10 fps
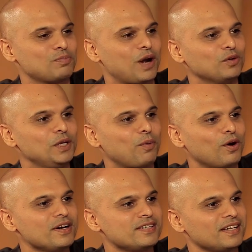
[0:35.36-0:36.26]
so brownie
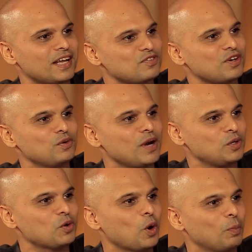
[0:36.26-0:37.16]
points, and that's why you
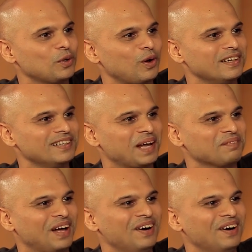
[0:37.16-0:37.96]
get to open all the time.